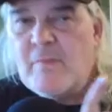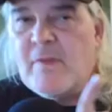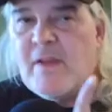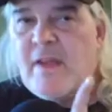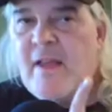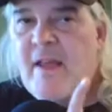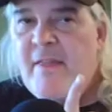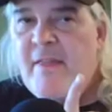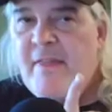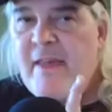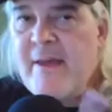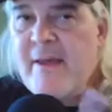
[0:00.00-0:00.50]

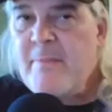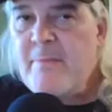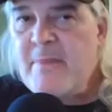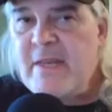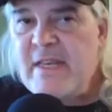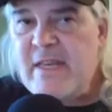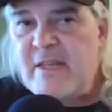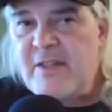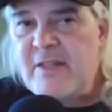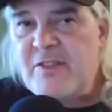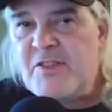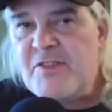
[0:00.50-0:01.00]
That
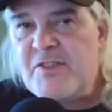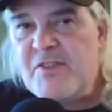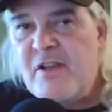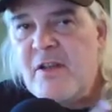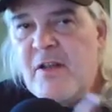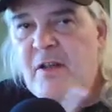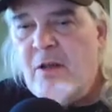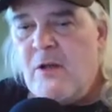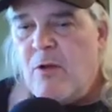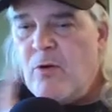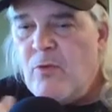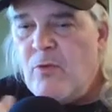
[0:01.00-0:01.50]
means
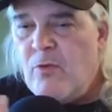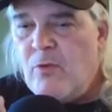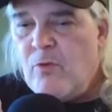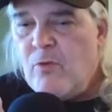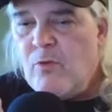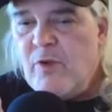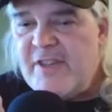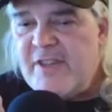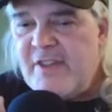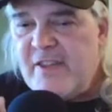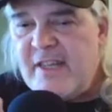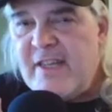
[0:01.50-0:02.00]

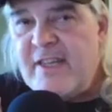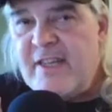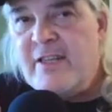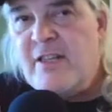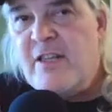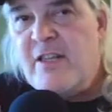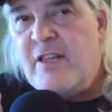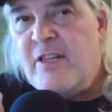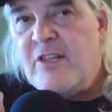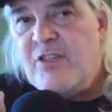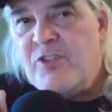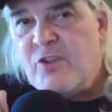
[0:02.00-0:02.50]
within
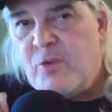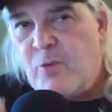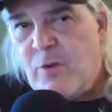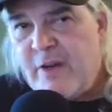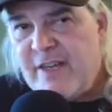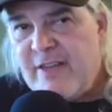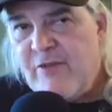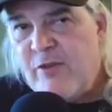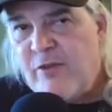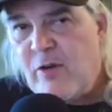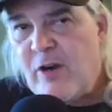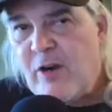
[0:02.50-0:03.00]

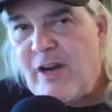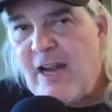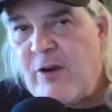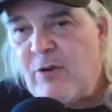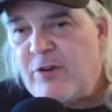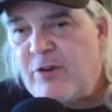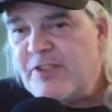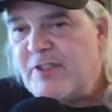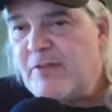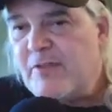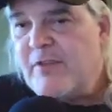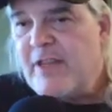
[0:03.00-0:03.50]
24
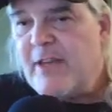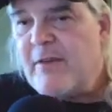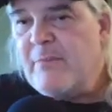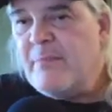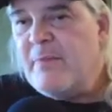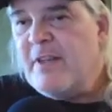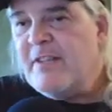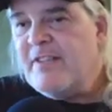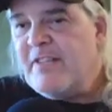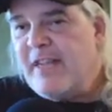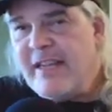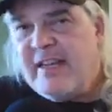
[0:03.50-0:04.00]
hours of
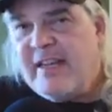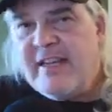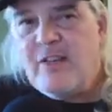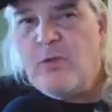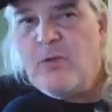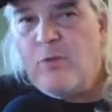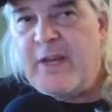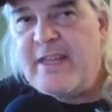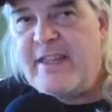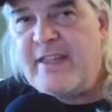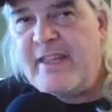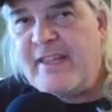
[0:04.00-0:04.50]
them taking
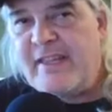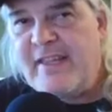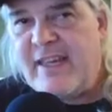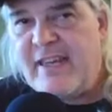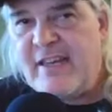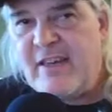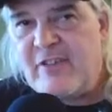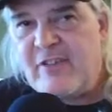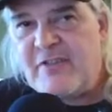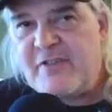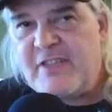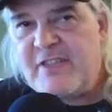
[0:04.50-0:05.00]
away the
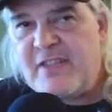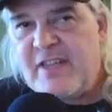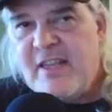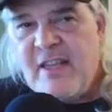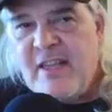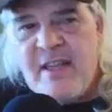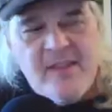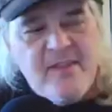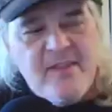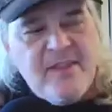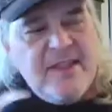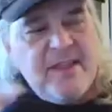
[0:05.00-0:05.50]
gift,
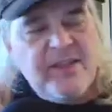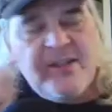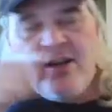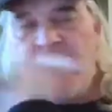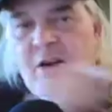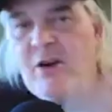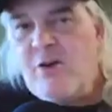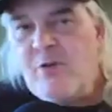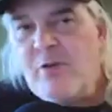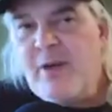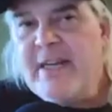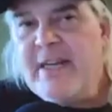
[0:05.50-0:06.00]
they had
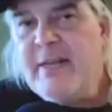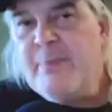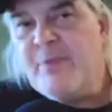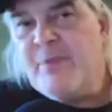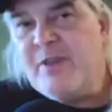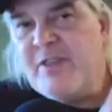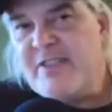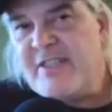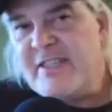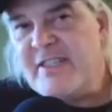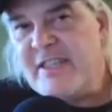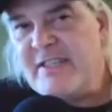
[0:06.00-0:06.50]
already
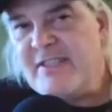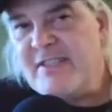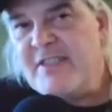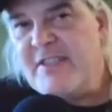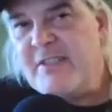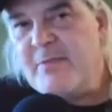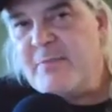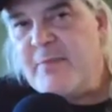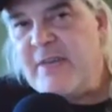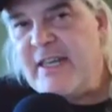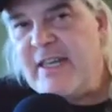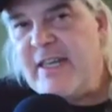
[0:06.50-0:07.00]

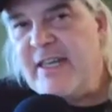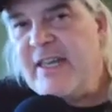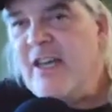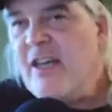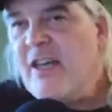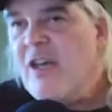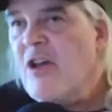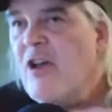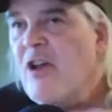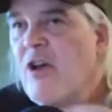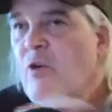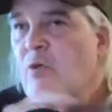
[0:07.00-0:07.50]
presented me
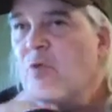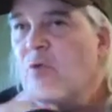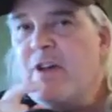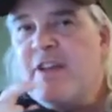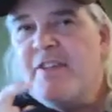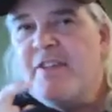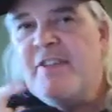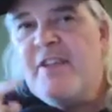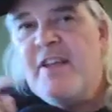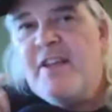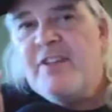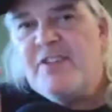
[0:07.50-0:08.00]

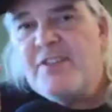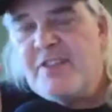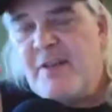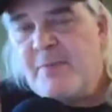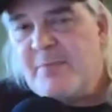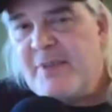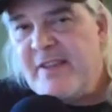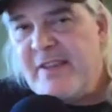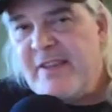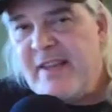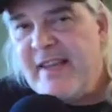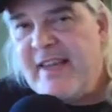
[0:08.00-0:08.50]
with
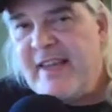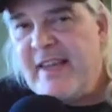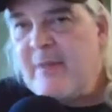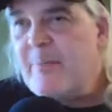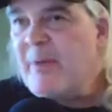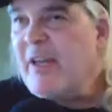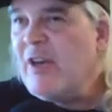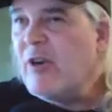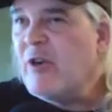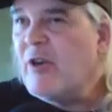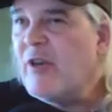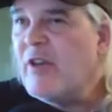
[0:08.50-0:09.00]
something they gave
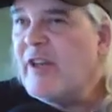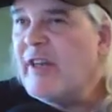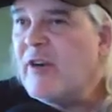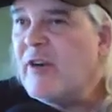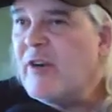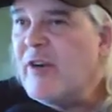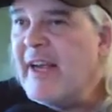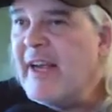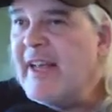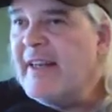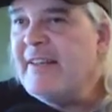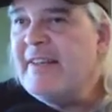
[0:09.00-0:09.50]
me
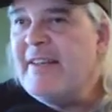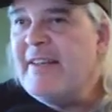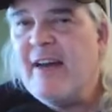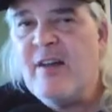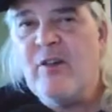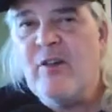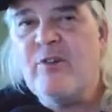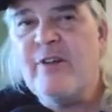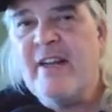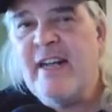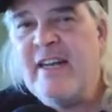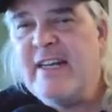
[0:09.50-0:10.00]
earlier at
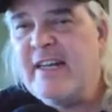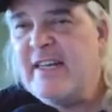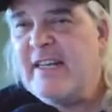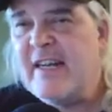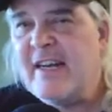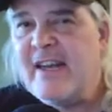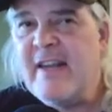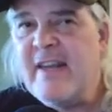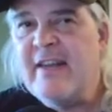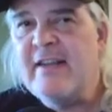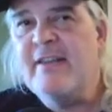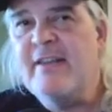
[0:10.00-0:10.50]

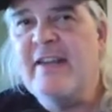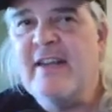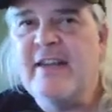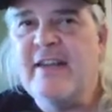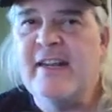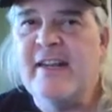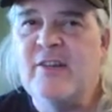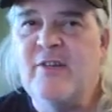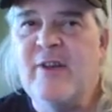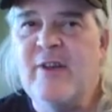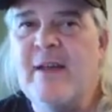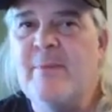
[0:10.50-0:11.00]
$1.99, and
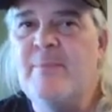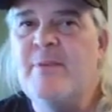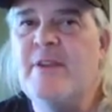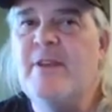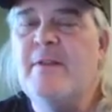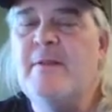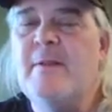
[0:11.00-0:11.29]
I grabbed it.